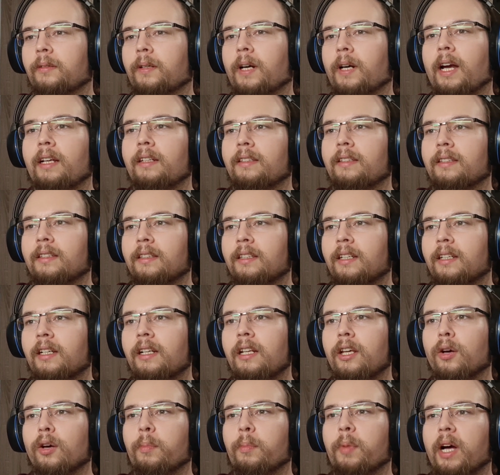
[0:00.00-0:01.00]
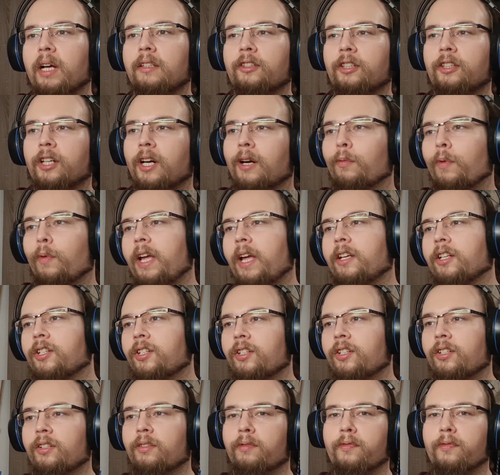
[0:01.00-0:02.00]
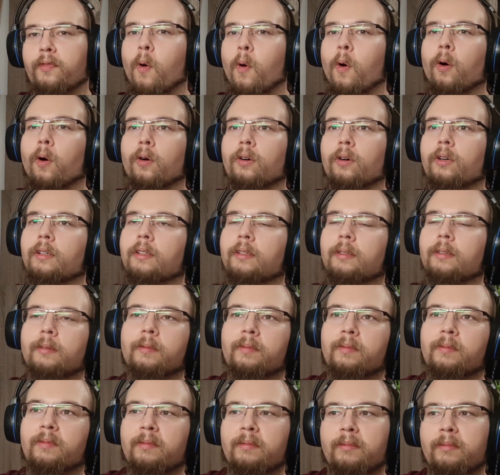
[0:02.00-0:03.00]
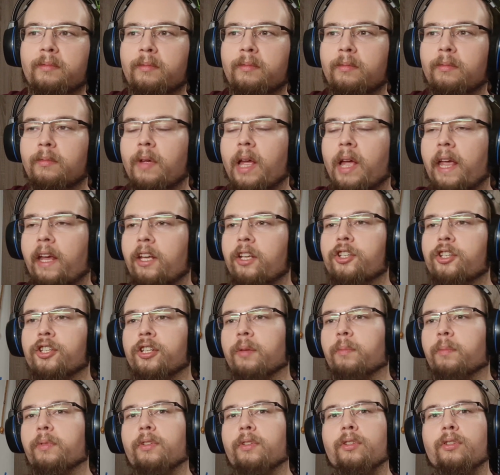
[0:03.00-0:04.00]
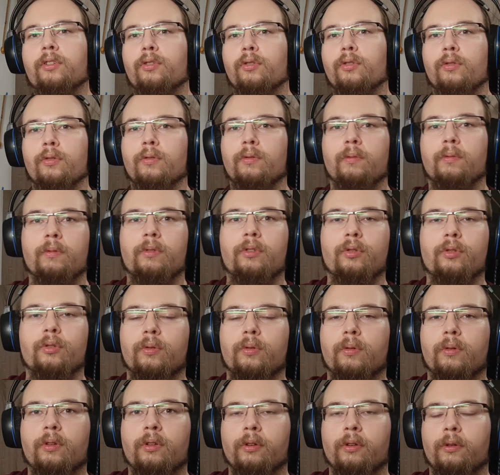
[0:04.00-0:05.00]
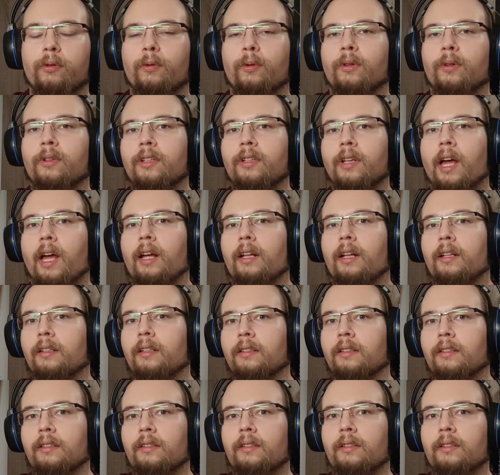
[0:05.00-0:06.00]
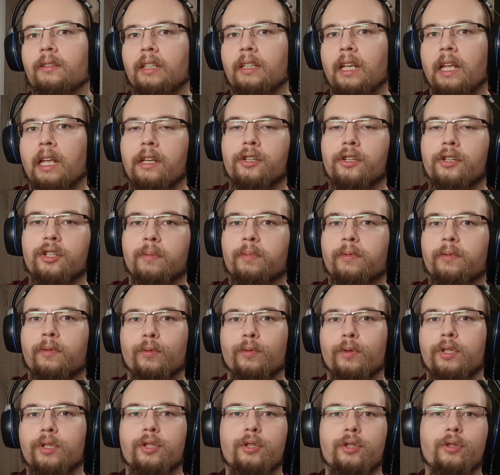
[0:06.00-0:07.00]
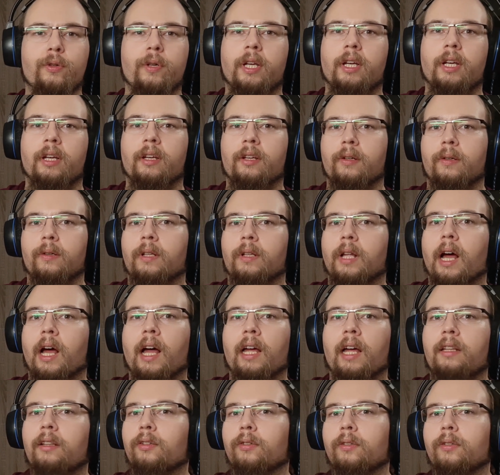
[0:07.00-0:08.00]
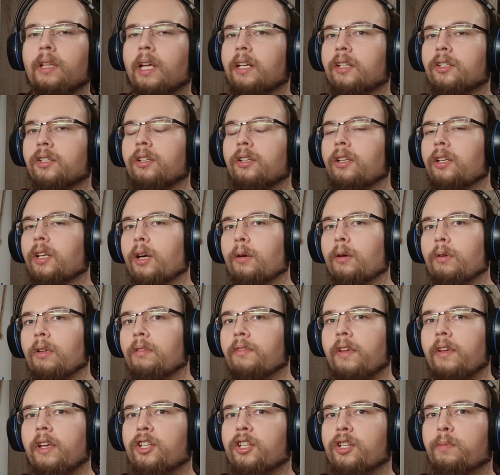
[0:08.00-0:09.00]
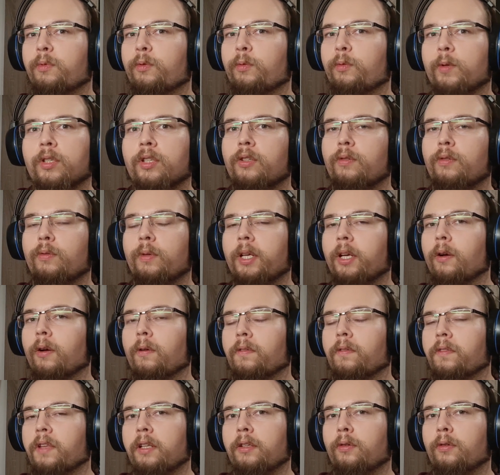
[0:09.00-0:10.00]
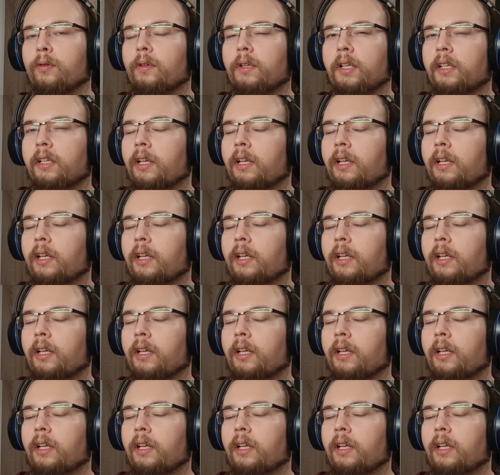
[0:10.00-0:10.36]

Right? Cleopatra wished for Egypt to do good, and Egypt was doing good. I don't actually know if Egypt was doing all that